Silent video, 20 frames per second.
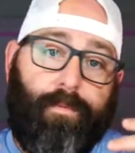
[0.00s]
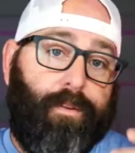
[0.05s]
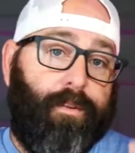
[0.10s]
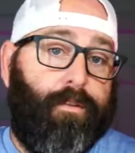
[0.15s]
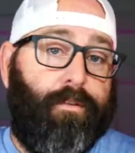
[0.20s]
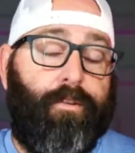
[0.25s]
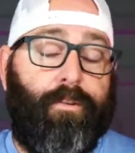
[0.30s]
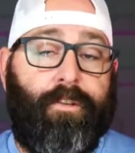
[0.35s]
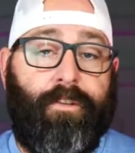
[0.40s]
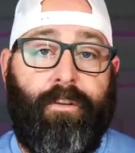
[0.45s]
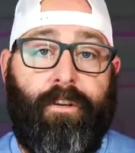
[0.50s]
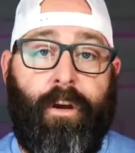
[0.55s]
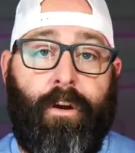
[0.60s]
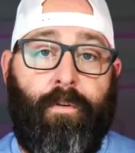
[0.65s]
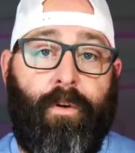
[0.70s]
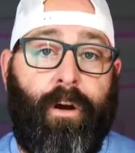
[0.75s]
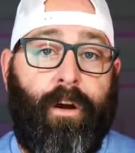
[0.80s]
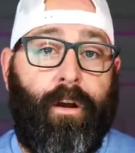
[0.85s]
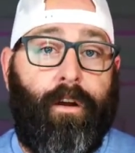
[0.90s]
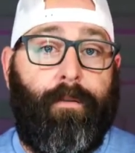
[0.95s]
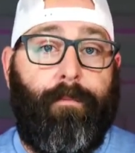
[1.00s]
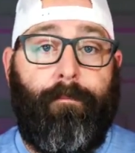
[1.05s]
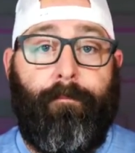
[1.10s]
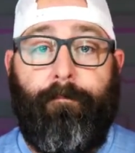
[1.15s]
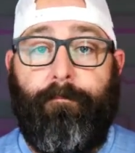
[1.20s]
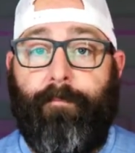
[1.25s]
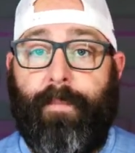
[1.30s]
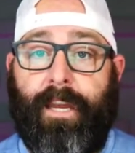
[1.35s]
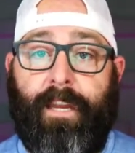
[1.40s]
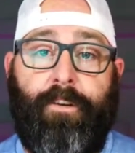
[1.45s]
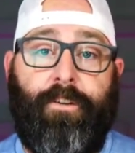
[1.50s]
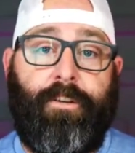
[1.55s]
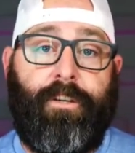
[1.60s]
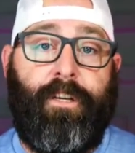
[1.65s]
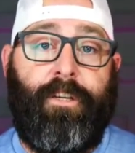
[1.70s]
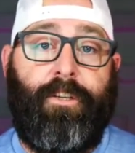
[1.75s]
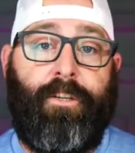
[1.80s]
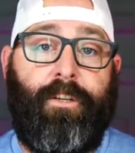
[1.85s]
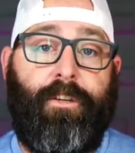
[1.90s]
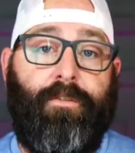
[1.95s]
There's no major
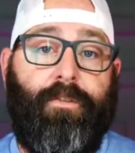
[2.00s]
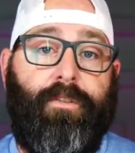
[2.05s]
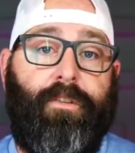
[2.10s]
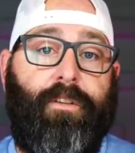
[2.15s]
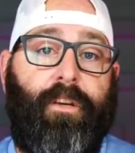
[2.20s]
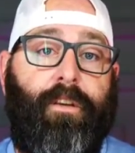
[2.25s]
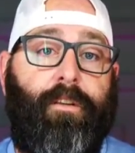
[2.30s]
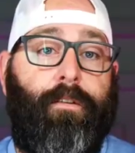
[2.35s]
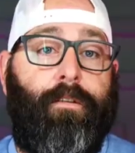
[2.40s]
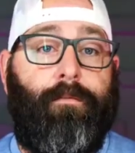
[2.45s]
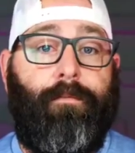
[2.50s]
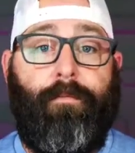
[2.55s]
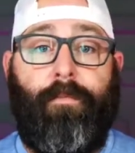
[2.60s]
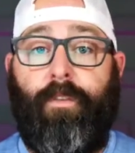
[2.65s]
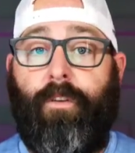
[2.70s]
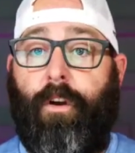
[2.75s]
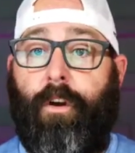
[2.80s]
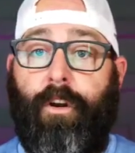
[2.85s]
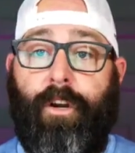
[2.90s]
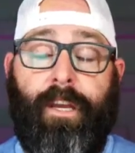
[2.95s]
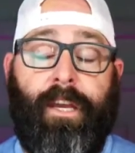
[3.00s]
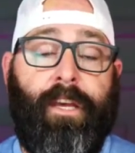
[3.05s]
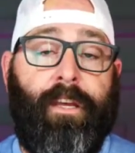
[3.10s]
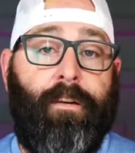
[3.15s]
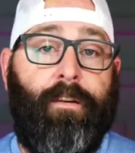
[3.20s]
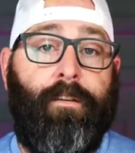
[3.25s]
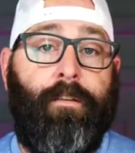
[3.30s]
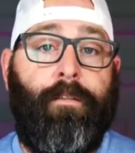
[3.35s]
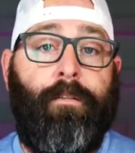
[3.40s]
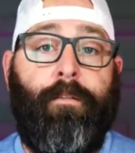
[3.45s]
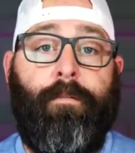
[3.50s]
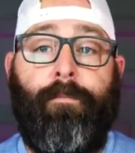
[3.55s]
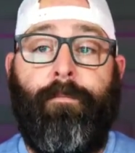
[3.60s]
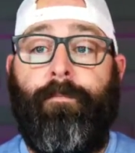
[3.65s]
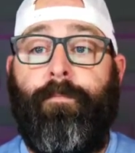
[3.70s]
issues that are hidden.